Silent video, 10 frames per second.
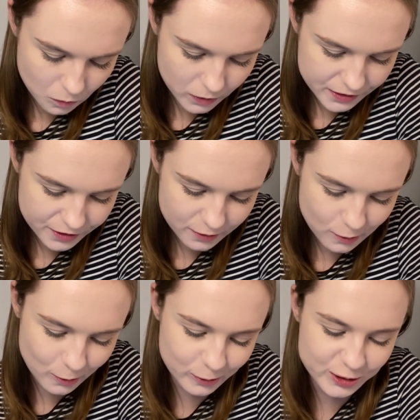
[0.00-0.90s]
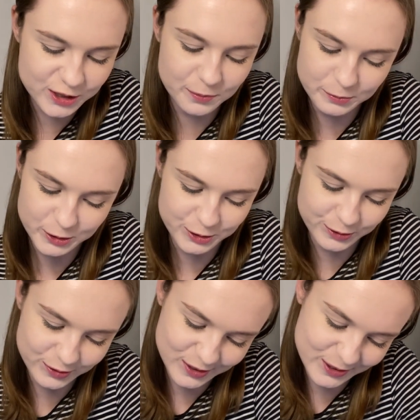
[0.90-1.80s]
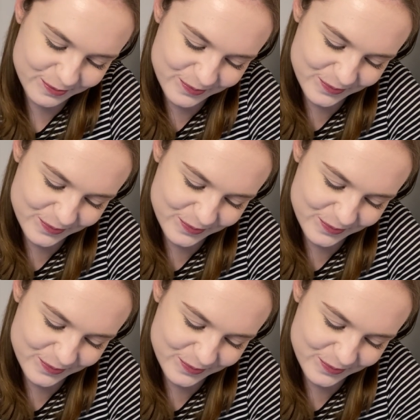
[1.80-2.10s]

what do you call gym shoes?